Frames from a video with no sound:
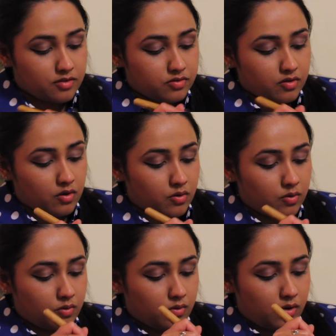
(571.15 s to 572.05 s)

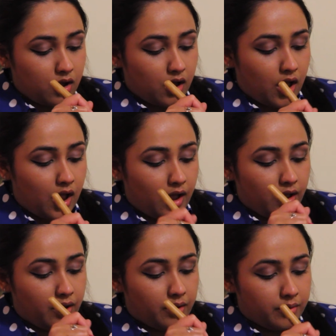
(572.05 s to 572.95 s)
So
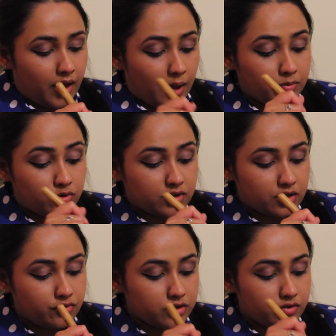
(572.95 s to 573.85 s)
I'm using
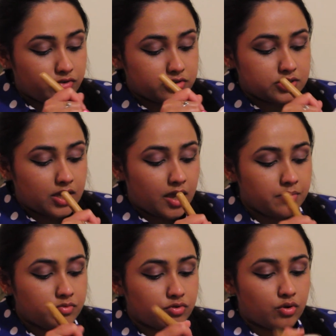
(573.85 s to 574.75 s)
it for the first
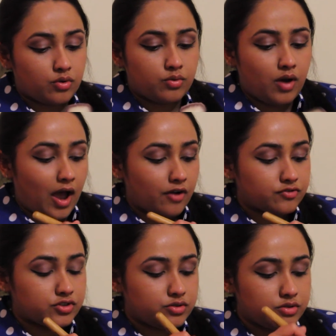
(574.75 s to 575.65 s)
time. So
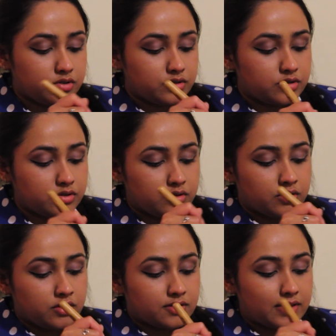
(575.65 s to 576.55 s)
after
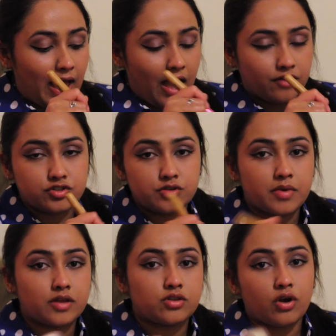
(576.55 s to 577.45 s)
the
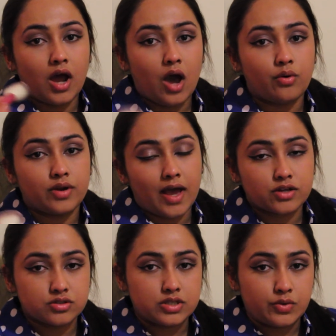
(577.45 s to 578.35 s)
aftermath, or how it
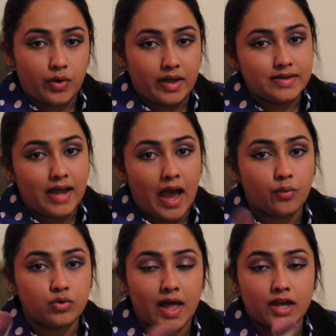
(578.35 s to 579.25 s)
actually went, I
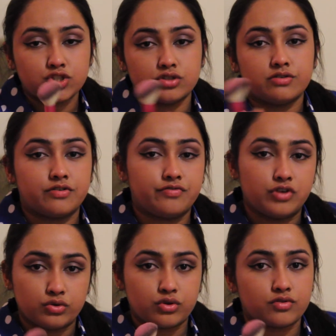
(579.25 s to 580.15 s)
will actually
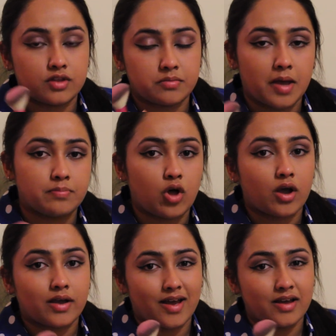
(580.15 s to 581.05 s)
review those in my
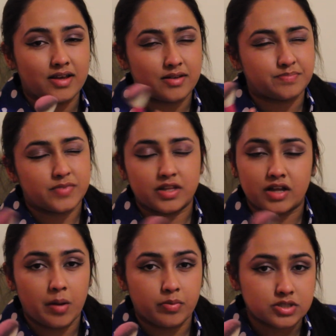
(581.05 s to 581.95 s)
blog and in a
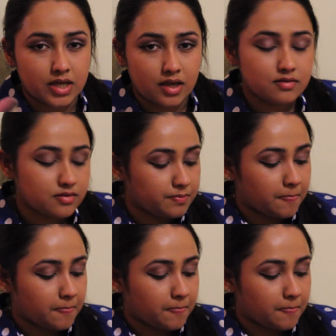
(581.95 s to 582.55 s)
couple days.